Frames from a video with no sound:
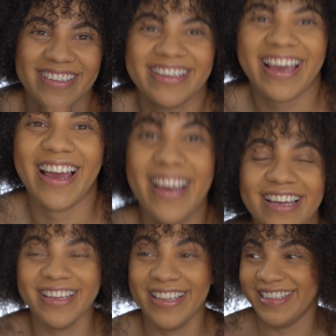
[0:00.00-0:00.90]
Okay.
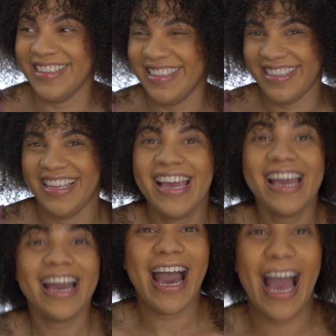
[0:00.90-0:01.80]

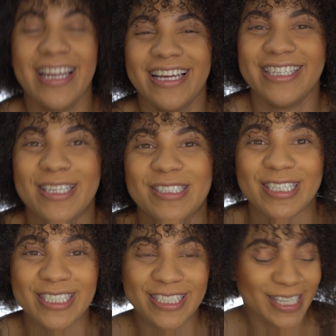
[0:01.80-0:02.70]
I need to
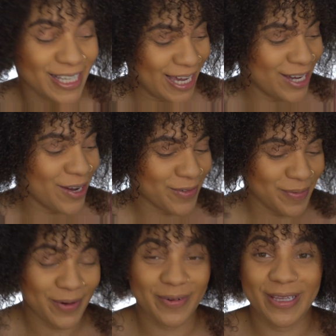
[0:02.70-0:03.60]
just get
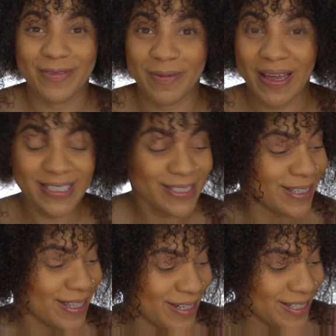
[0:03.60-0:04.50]
comfortable with leaving my
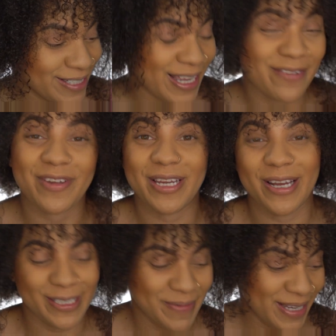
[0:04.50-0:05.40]
silliness in
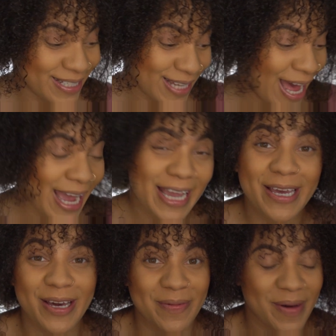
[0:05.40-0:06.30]
videos because I
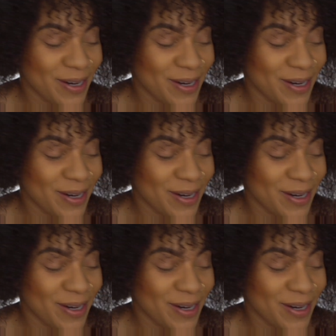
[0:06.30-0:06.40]
am